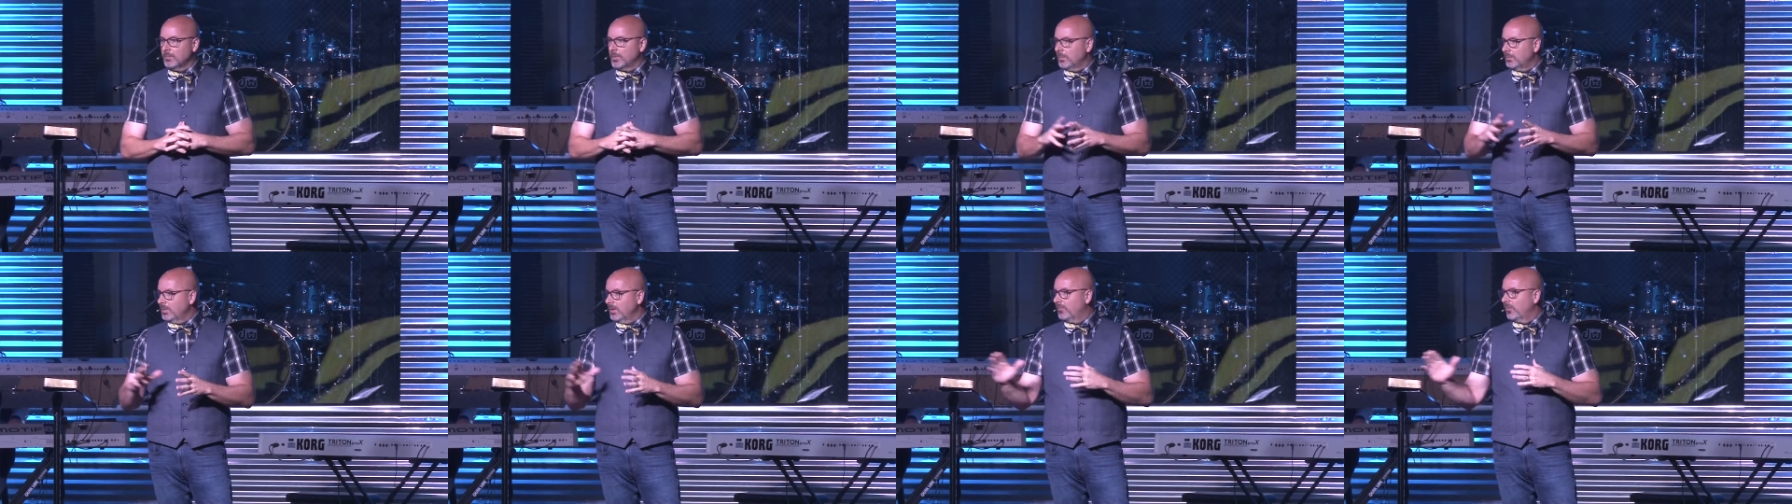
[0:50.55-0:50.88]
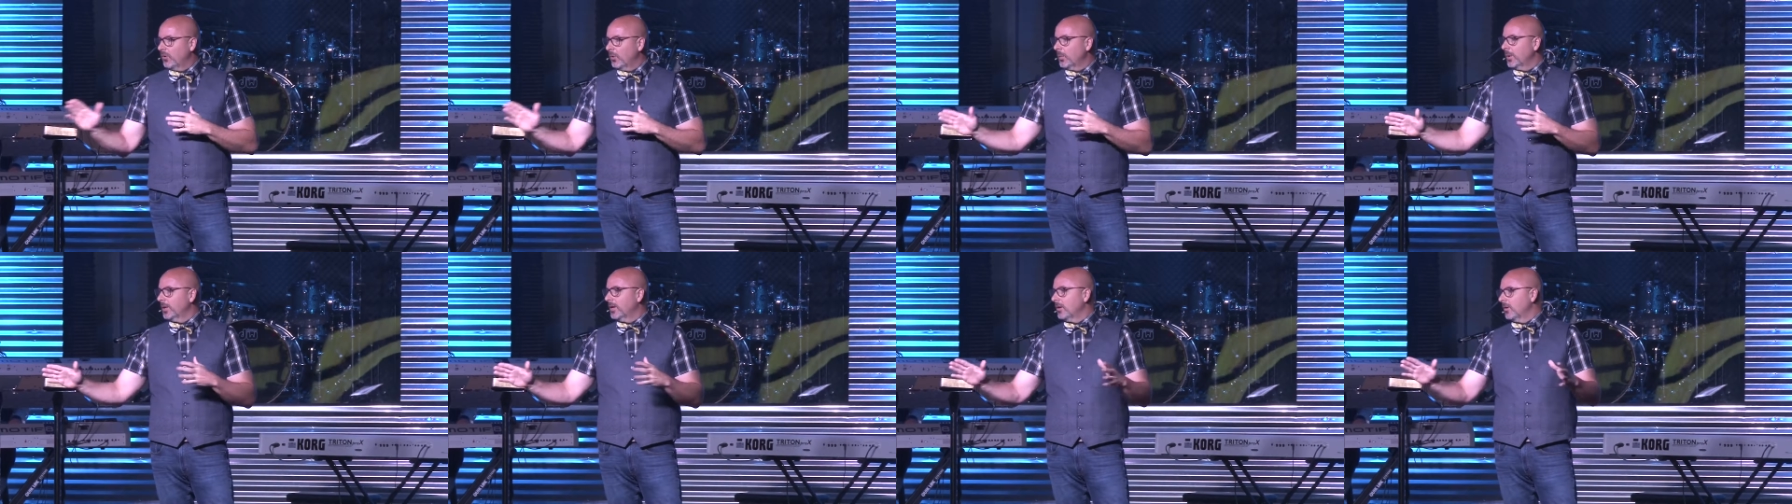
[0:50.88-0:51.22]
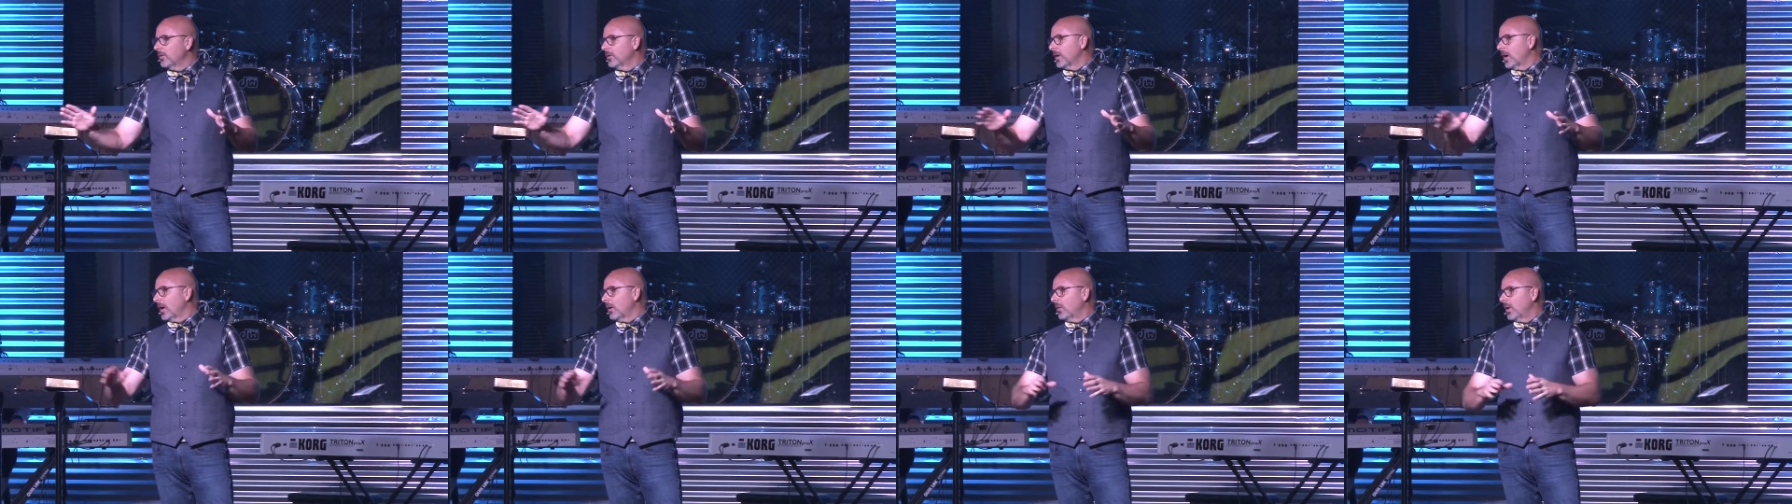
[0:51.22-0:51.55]
But before we
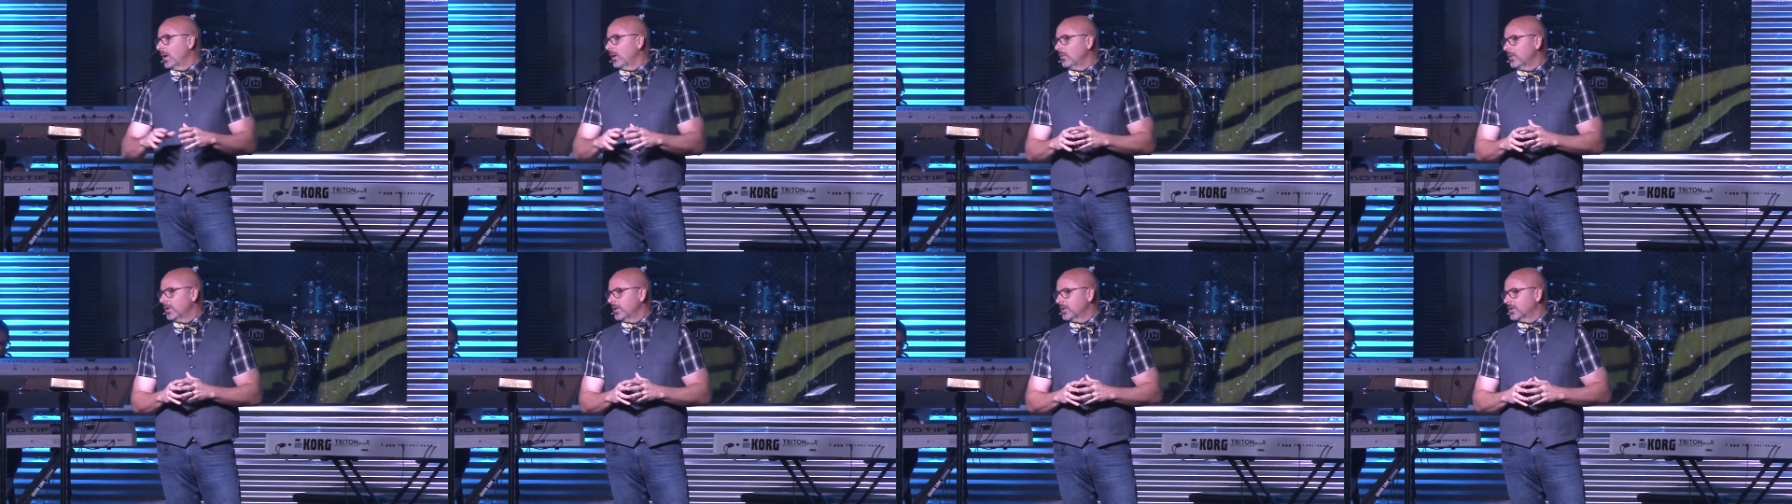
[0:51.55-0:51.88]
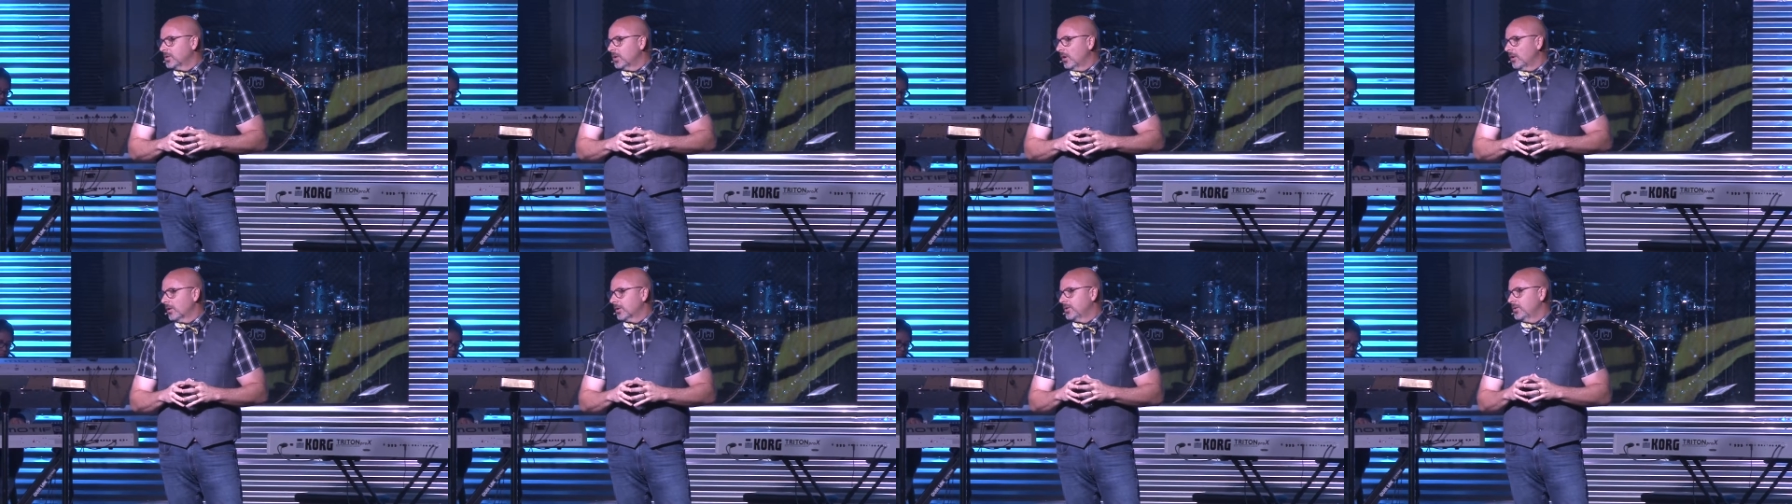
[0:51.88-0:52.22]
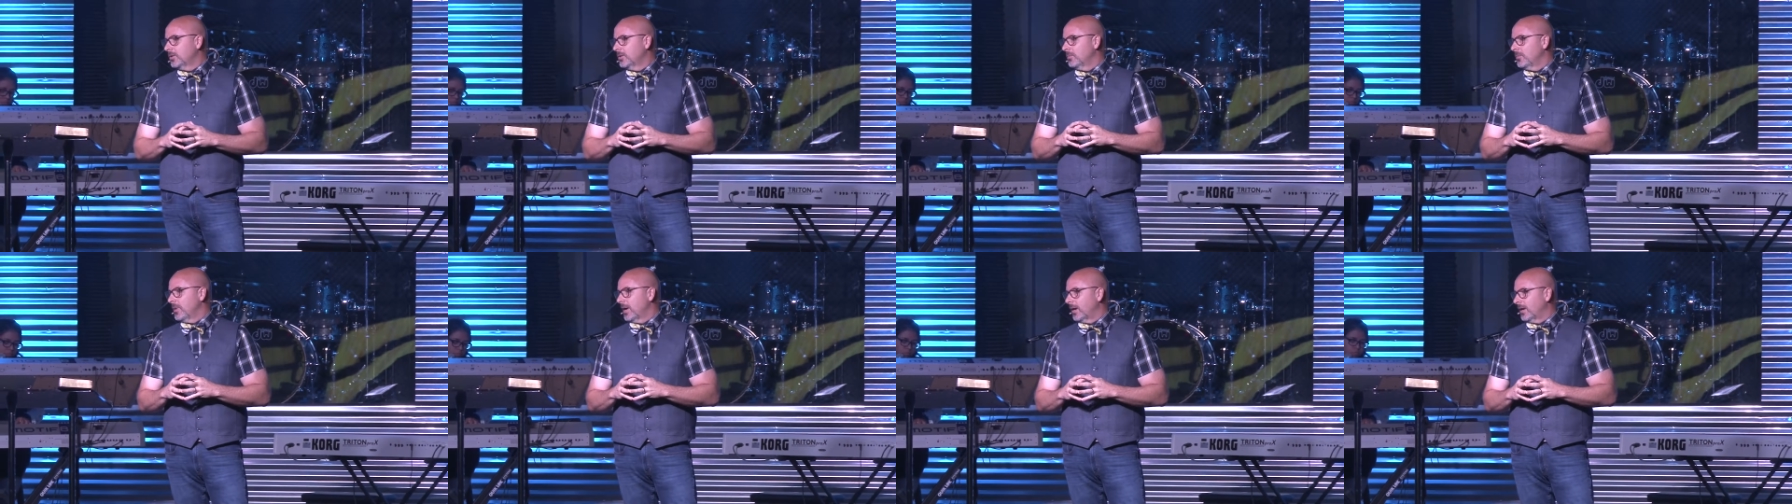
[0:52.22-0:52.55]
go there, I, I want to talk
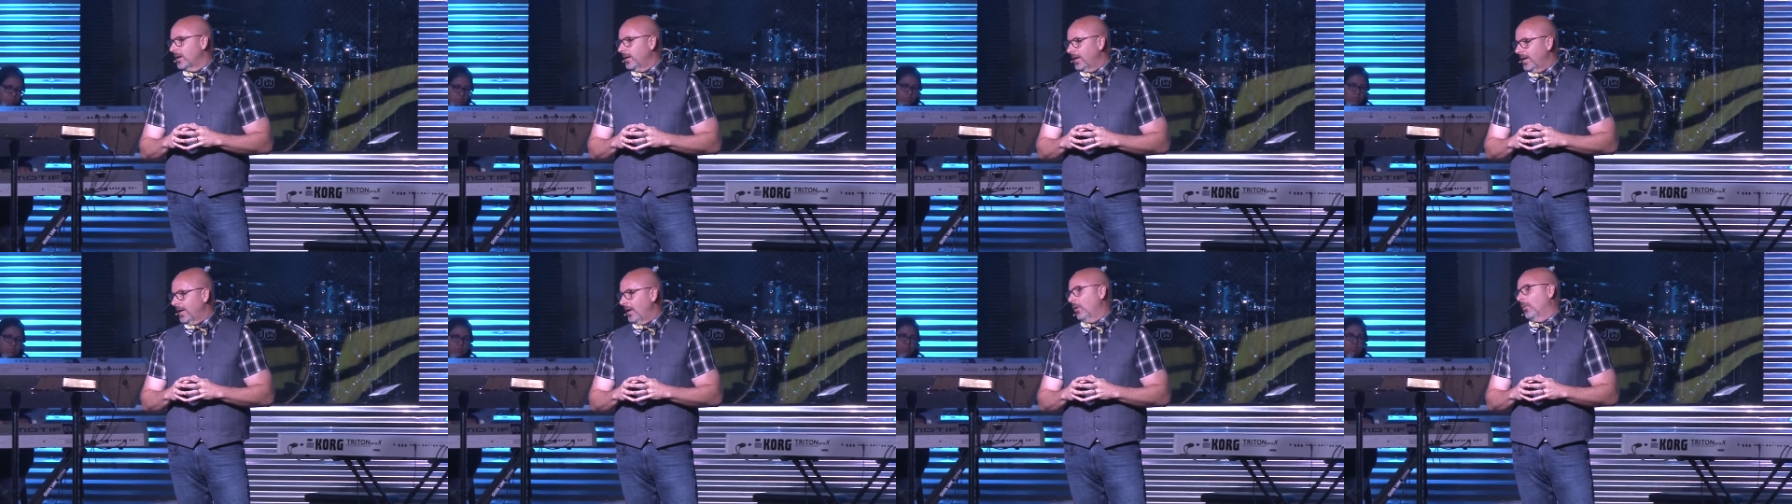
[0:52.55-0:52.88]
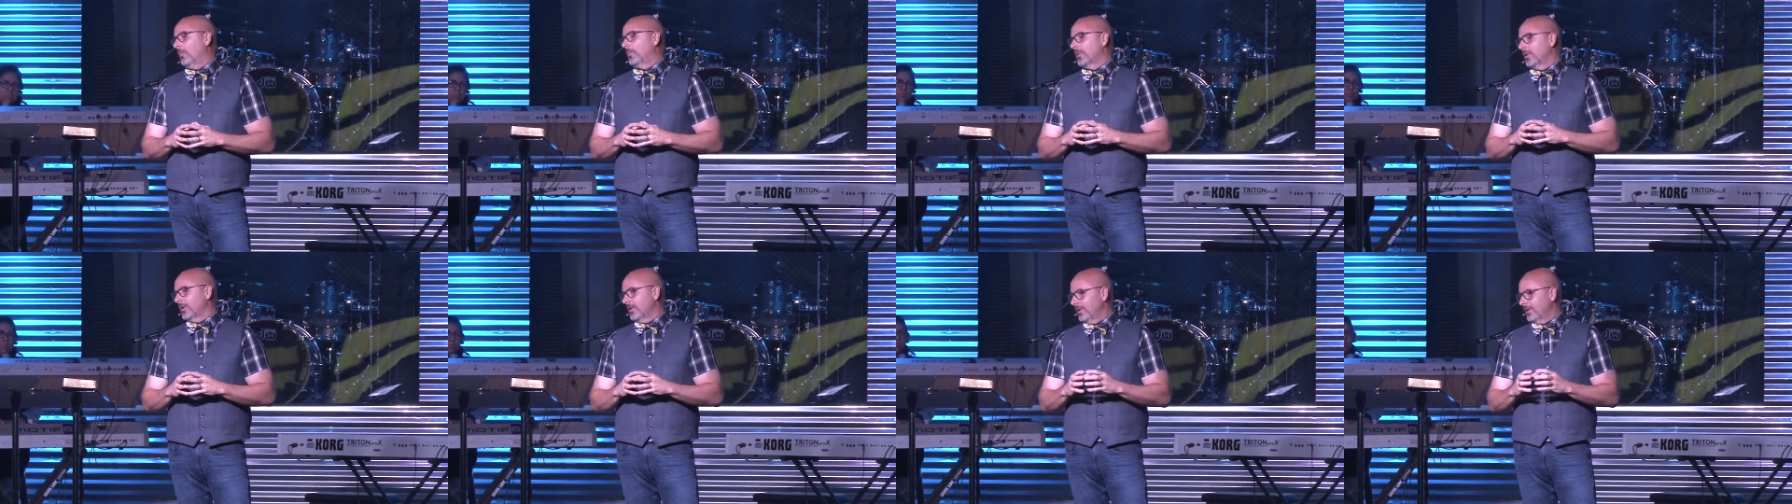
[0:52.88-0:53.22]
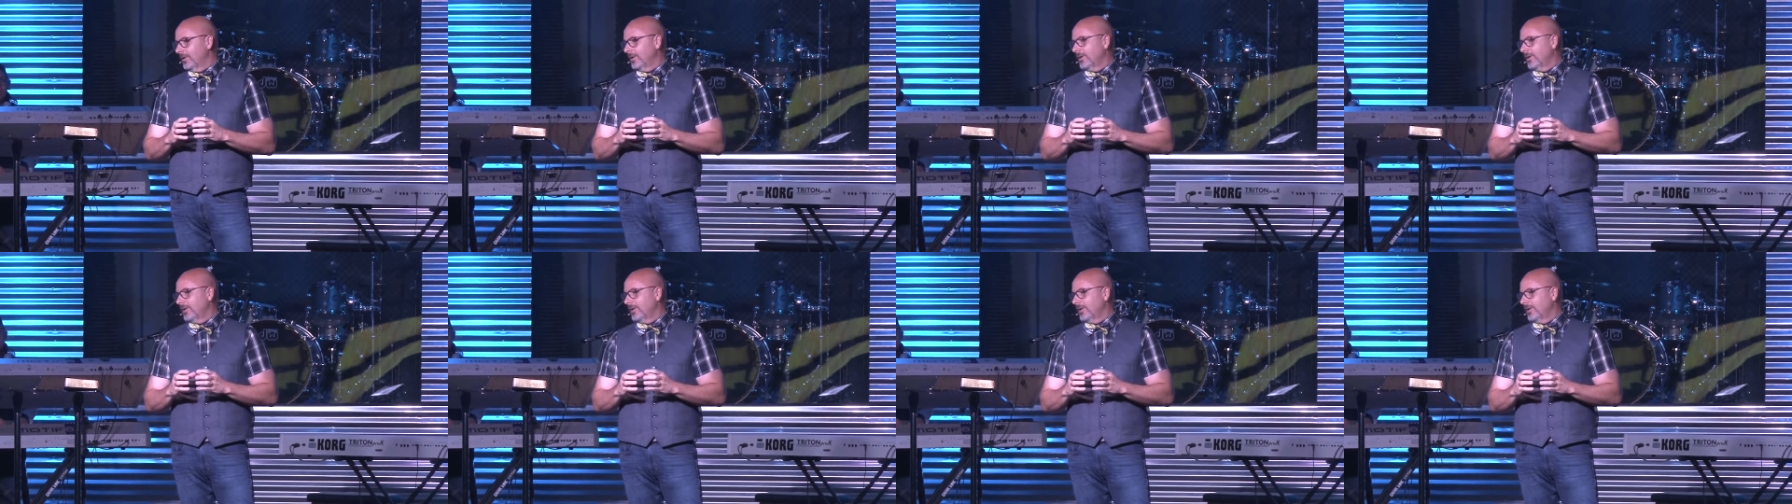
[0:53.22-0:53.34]
to you about a helper.